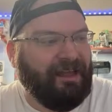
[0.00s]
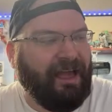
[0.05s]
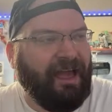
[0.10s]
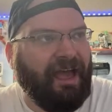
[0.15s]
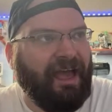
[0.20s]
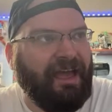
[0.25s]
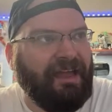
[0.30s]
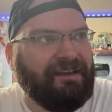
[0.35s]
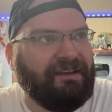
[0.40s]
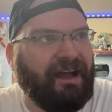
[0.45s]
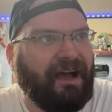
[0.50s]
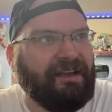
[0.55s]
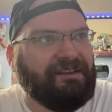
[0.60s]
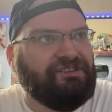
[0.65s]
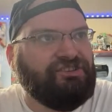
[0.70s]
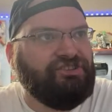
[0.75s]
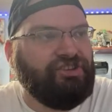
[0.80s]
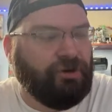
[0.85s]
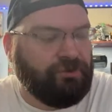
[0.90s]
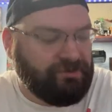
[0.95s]
I
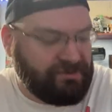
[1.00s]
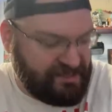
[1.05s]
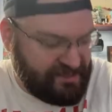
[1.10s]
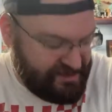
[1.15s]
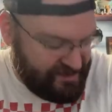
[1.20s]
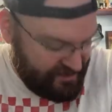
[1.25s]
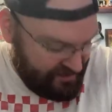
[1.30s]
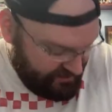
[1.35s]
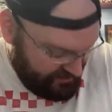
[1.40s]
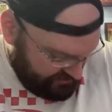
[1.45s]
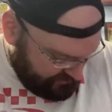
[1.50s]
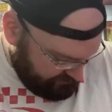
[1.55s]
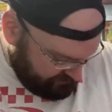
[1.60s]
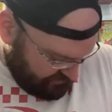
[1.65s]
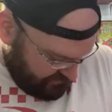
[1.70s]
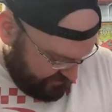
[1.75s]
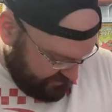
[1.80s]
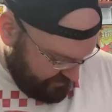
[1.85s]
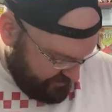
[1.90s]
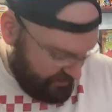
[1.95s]
don't see them,
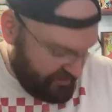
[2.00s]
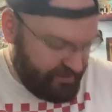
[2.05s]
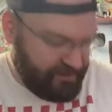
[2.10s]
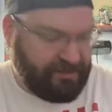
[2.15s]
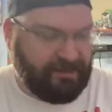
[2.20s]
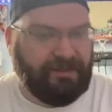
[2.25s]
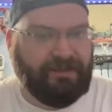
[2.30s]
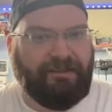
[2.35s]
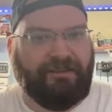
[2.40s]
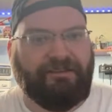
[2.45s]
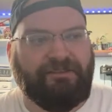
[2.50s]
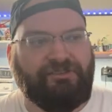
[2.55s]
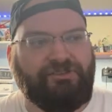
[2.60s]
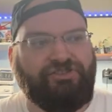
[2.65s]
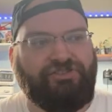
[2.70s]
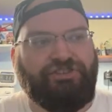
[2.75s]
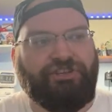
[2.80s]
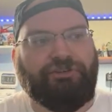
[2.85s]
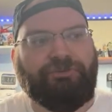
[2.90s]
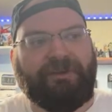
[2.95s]
like,
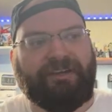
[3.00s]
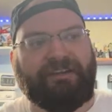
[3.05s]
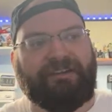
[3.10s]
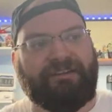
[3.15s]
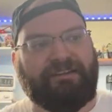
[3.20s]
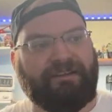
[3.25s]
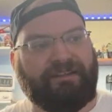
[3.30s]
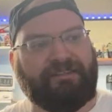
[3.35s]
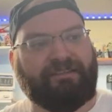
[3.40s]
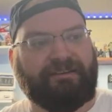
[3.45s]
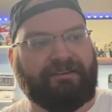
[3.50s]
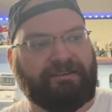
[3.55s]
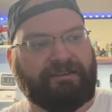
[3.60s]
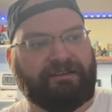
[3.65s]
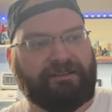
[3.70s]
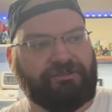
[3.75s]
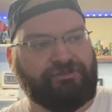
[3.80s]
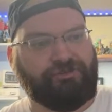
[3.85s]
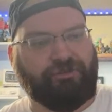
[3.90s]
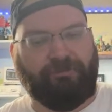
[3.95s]
doing anything to
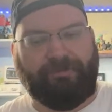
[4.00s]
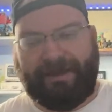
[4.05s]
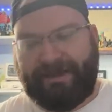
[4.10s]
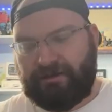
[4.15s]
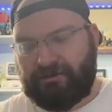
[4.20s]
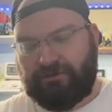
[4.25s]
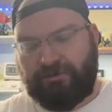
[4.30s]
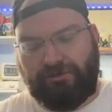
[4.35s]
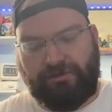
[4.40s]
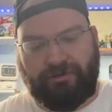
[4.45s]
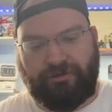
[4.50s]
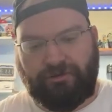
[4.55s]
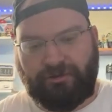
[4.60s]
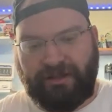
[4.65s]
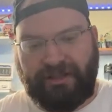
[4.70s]
Control Panel or